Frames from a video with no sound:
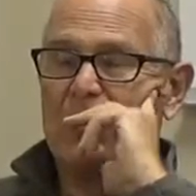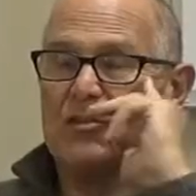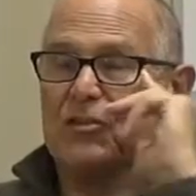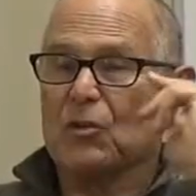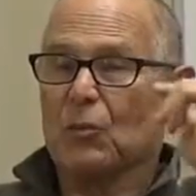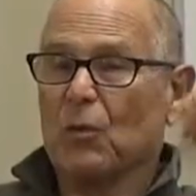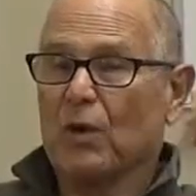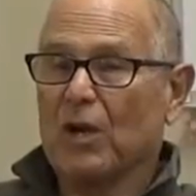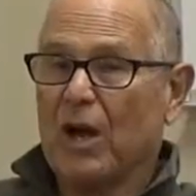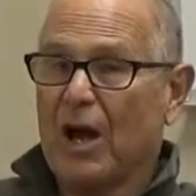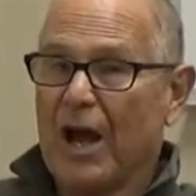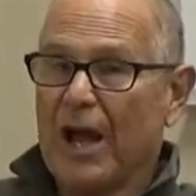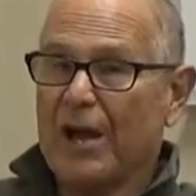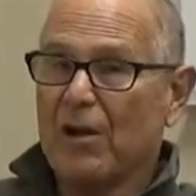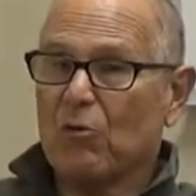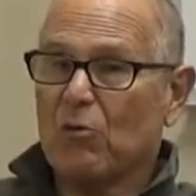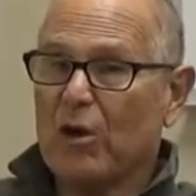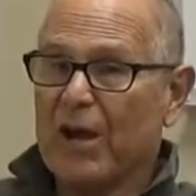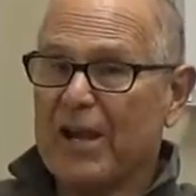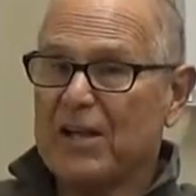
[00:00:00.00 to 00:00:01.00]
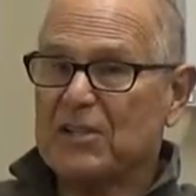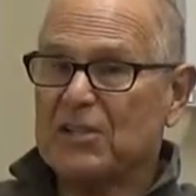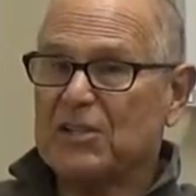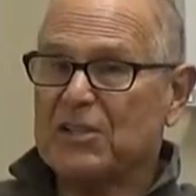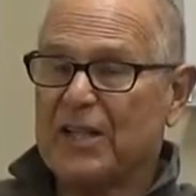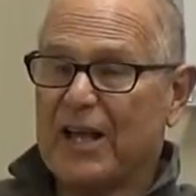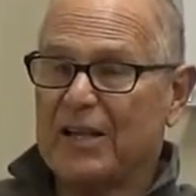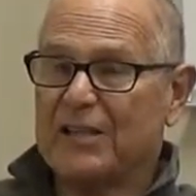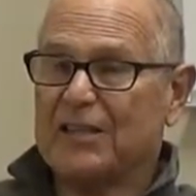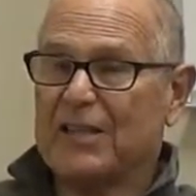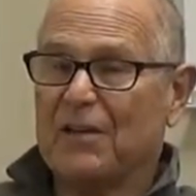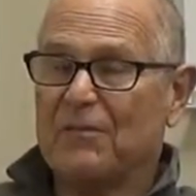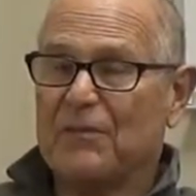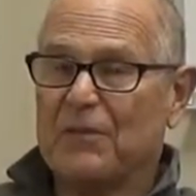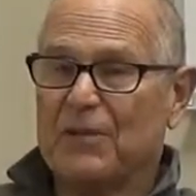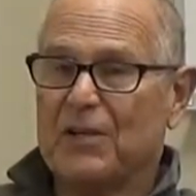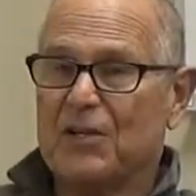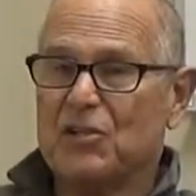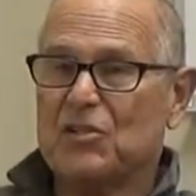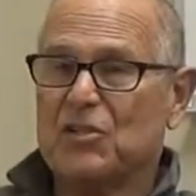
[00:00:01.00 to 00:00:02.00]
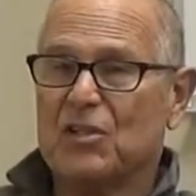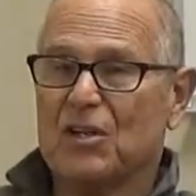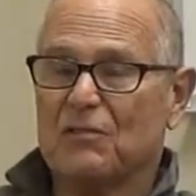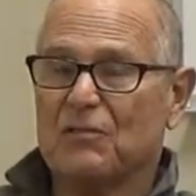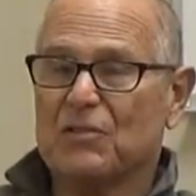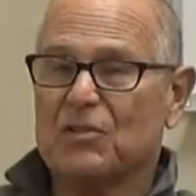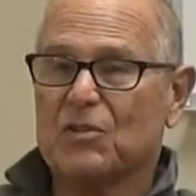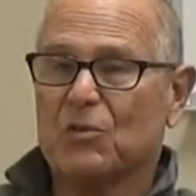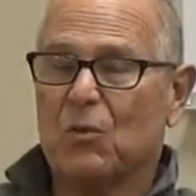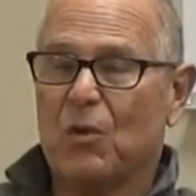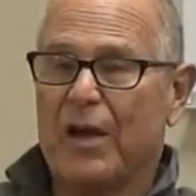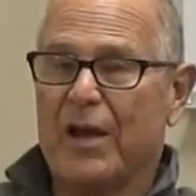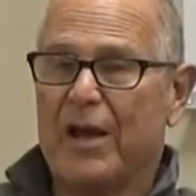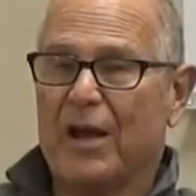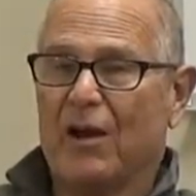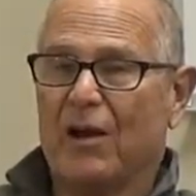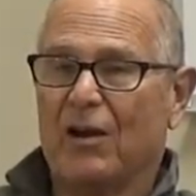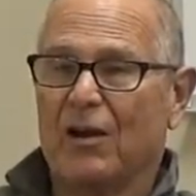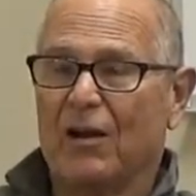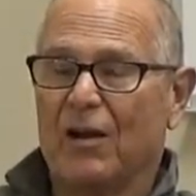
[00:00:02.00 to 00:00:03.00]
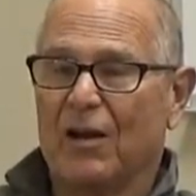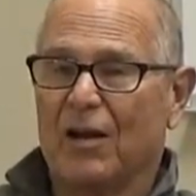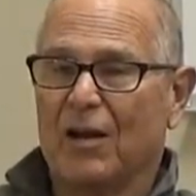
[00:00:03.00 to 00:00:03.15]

So when I erased that definition of a square,